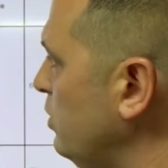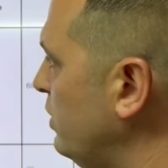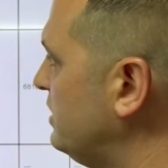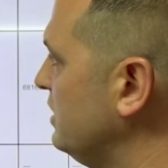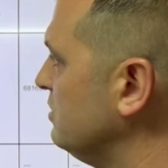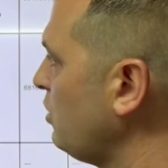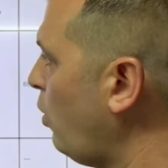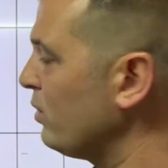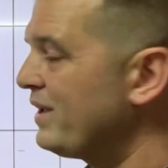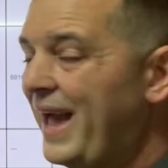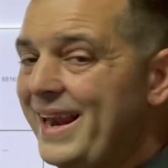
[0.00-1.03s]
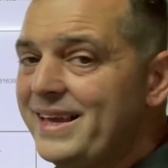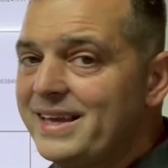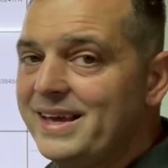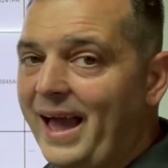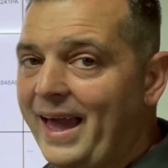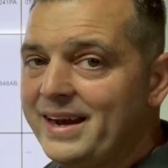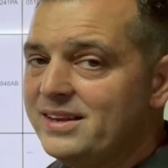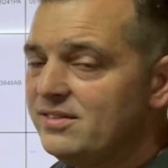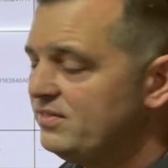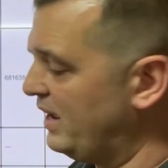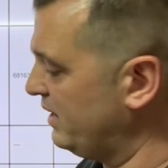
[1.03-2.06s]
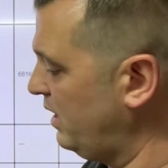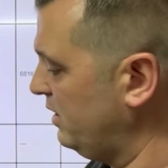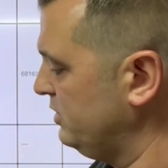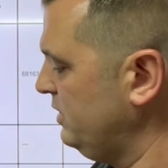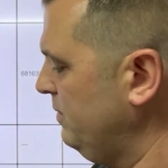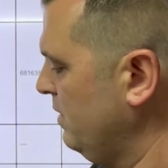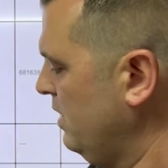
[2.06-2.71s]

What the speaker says: which is organic additive technology.